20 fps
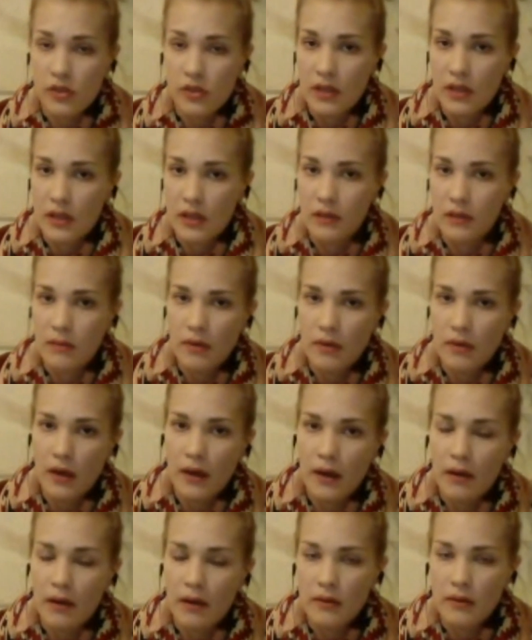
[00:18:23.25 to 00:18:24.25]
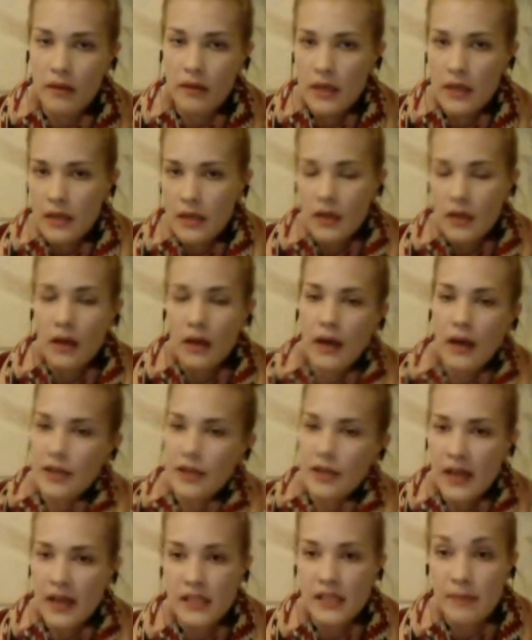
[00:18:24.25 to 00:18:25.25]
study
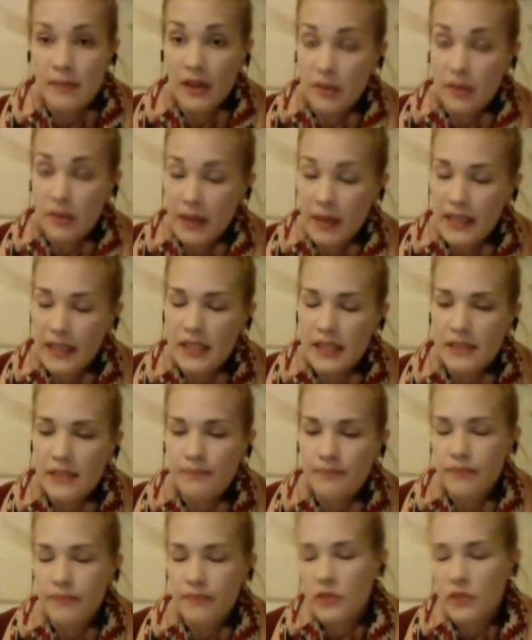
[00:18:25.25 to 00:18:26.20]
advanced mathematics.